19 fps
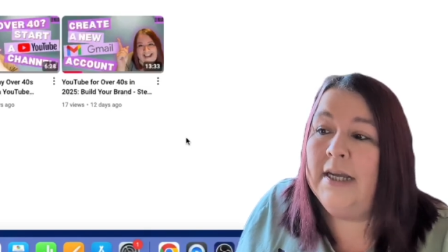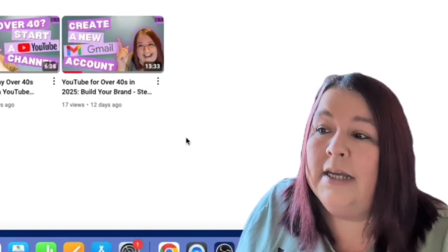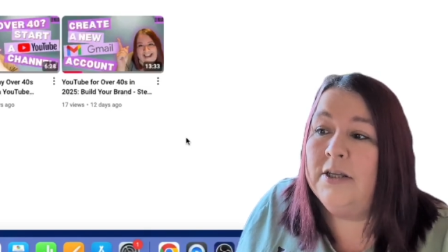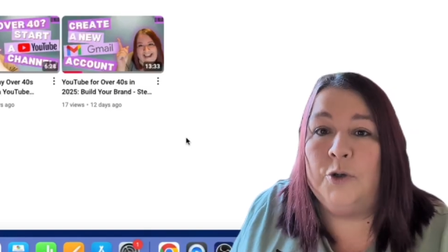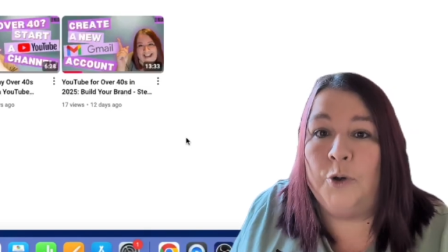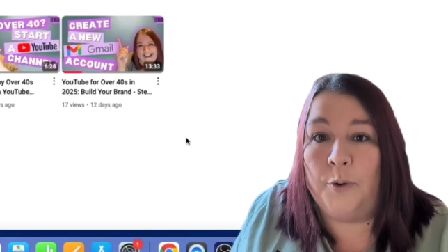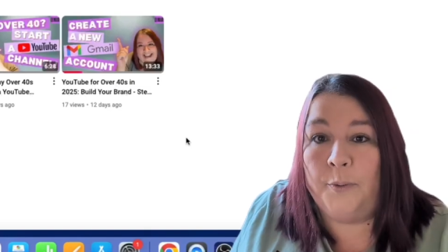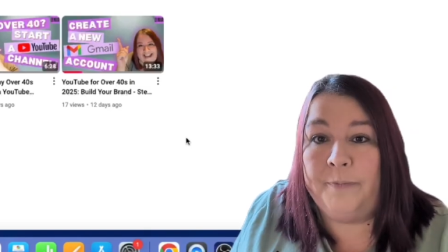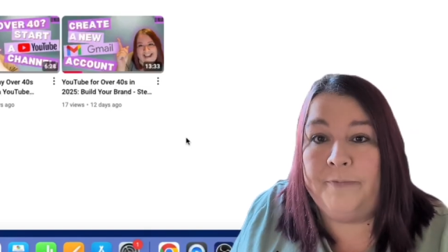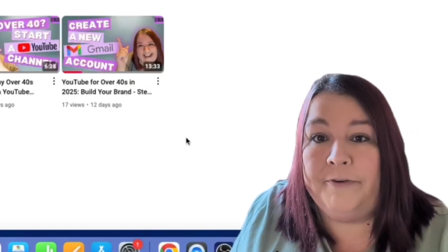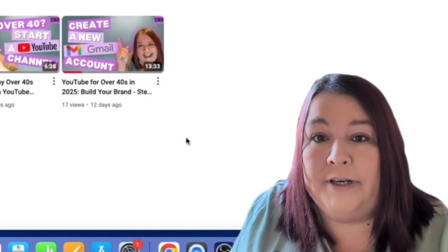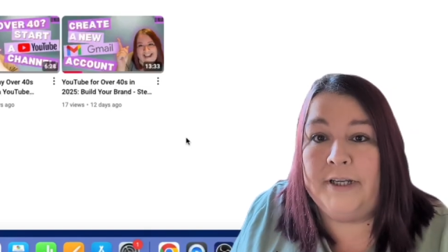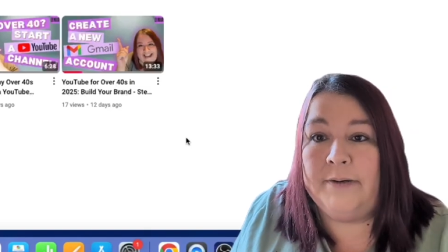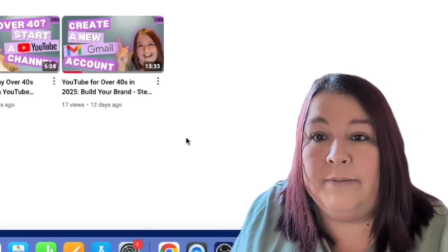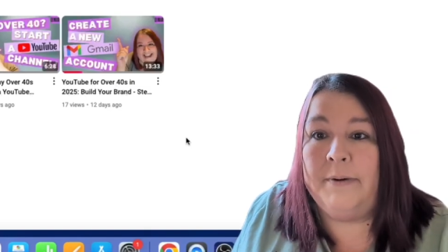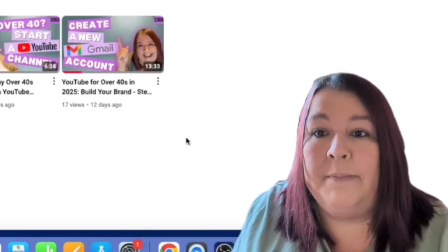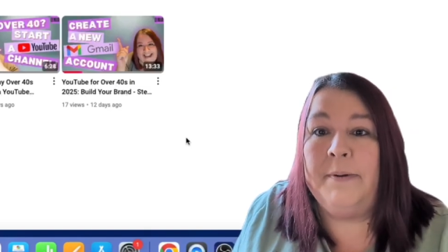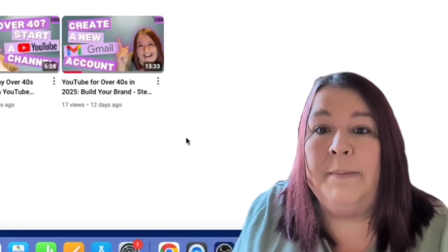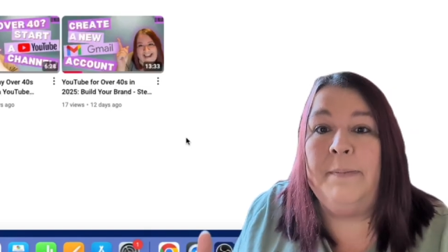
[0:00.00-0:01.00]
So
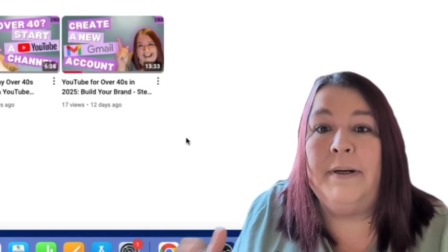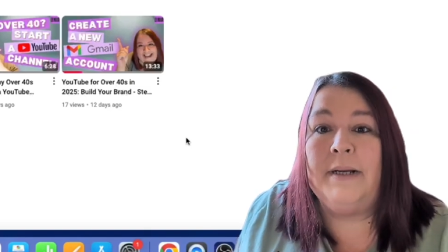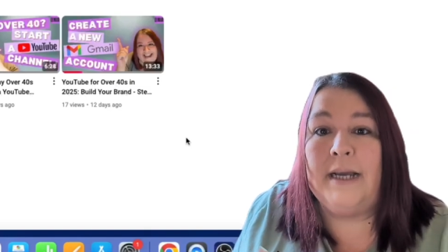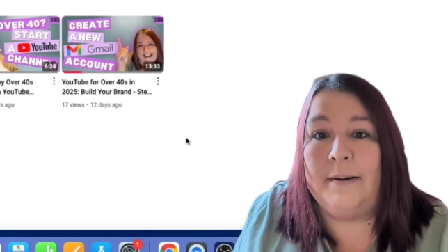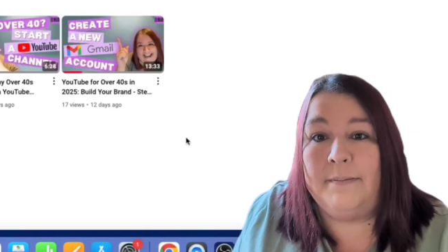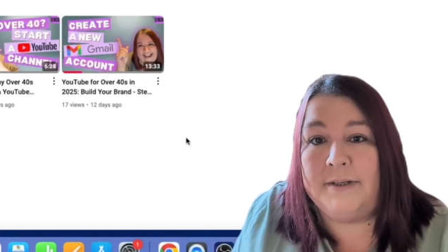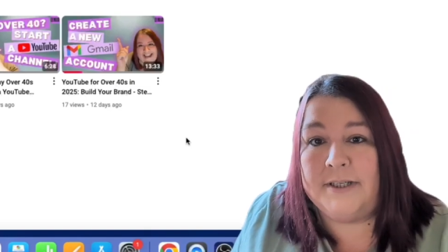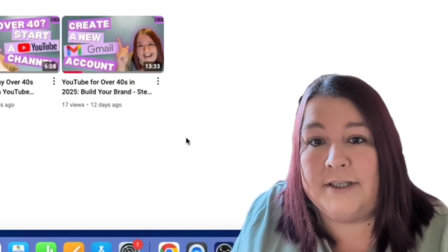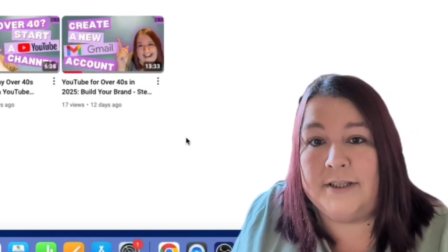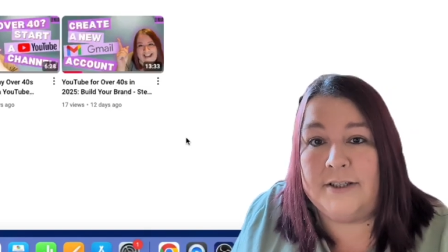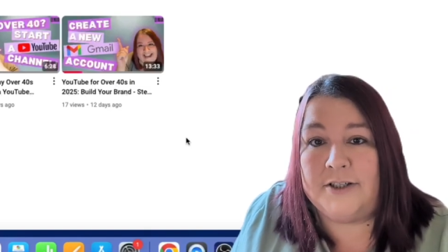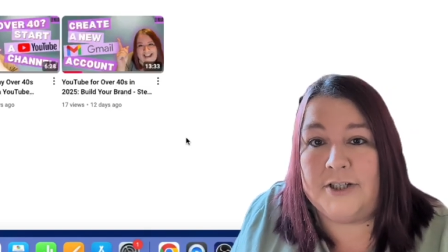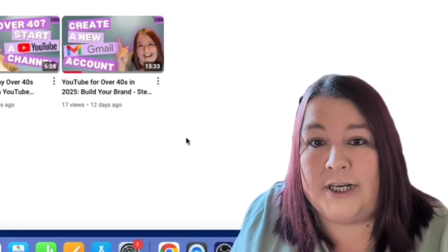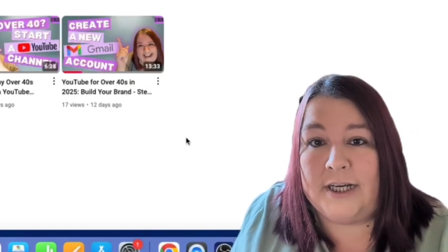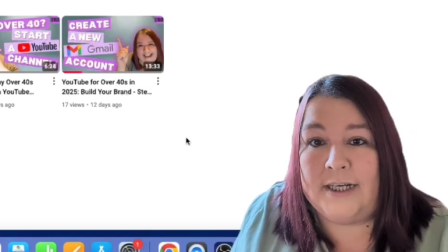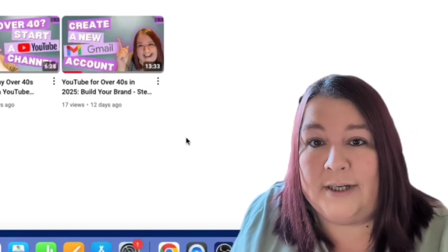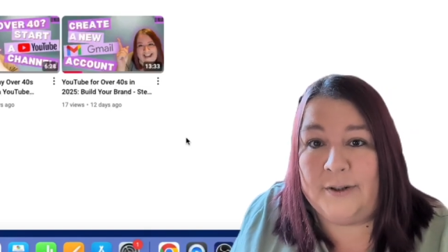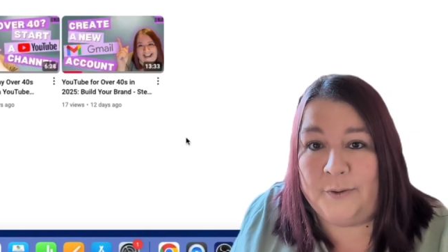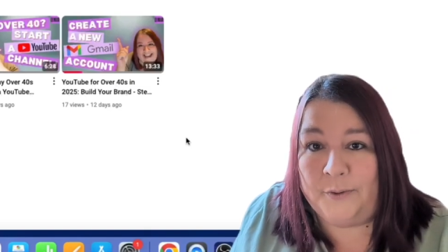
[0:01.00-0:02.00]
hopefully when people come to the
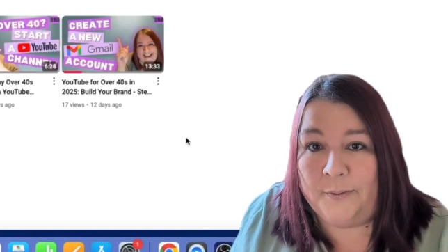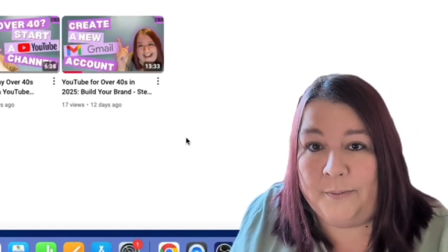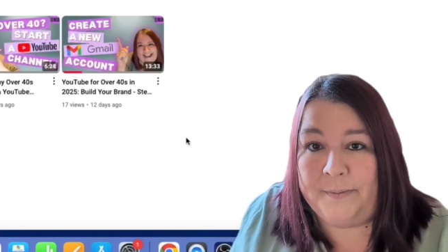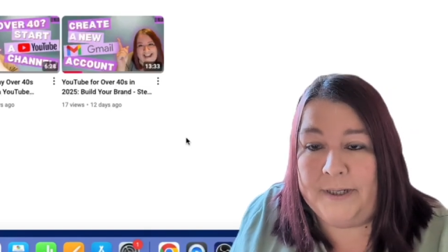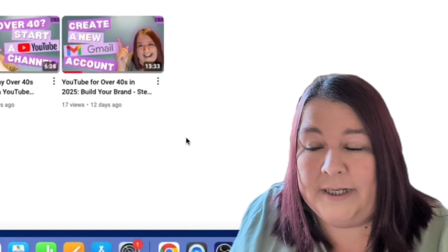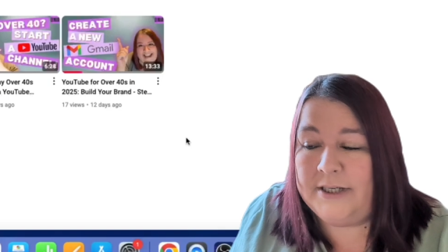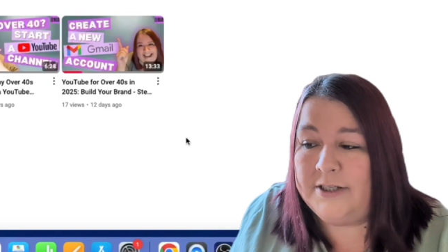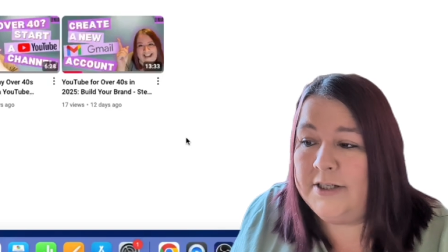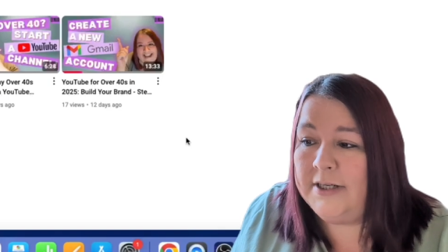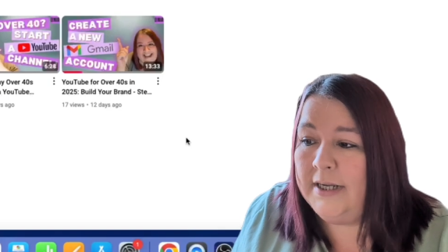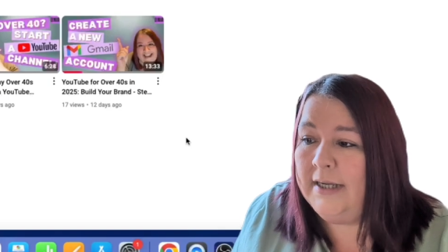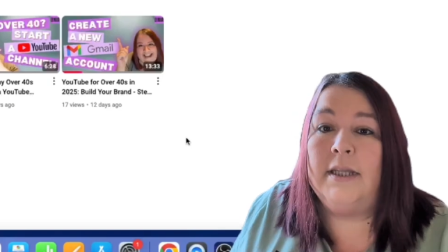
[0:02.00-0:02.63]
channel homepage,